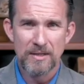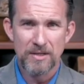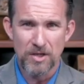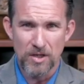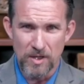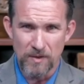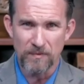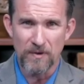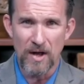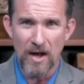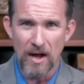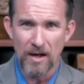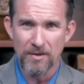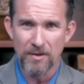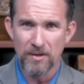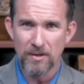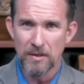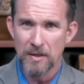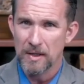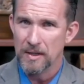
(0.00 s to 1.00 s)
to the
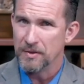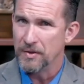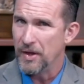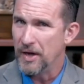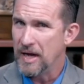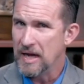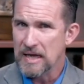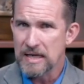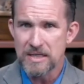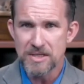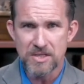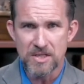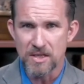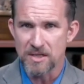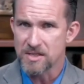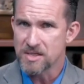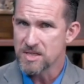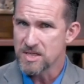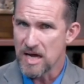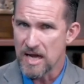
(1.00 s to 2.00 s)
Father, that He's
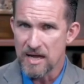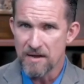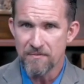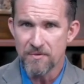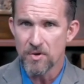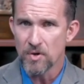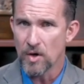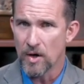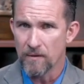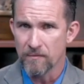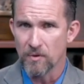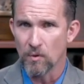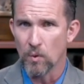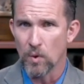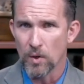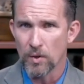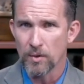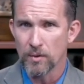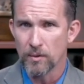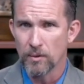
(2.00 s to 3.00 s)
the Savior of the
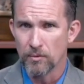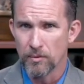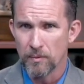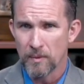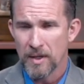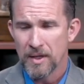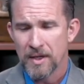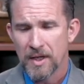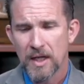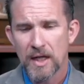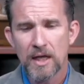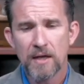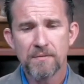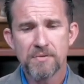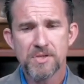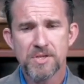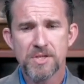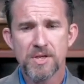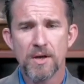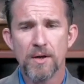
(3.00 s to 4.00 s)
world?
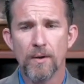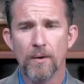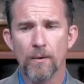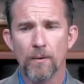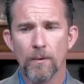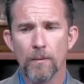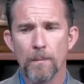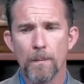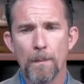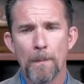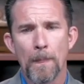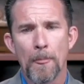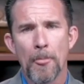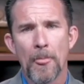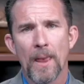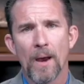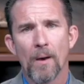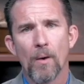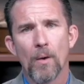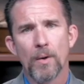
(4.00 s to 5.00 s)
If so,
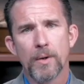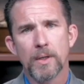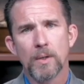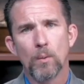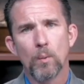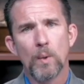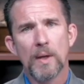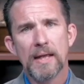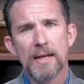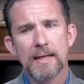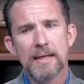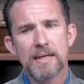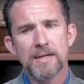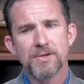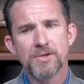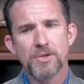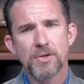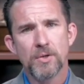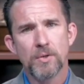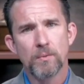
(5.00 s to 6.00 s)
are you willing
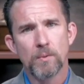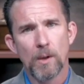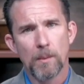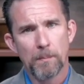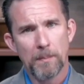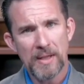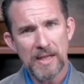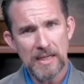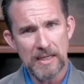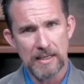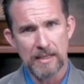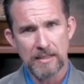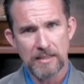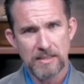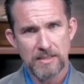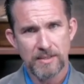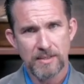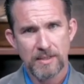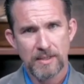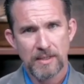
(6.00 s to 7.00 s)
to
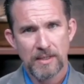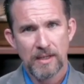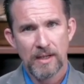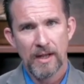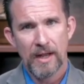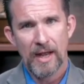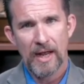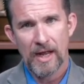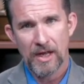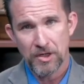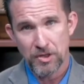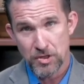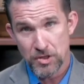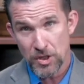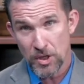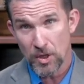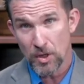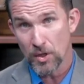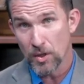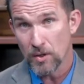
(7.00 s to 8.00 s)
repent and
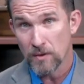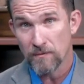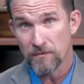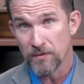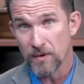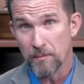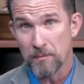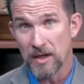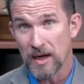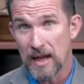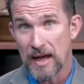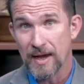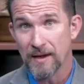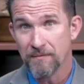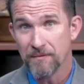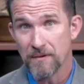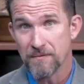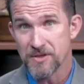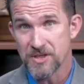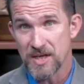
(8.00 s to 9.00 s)
turn from a
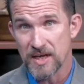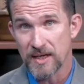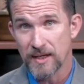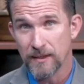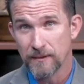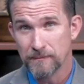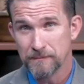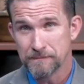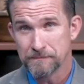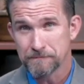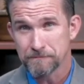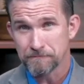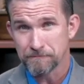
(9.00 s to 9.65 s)
life of sin?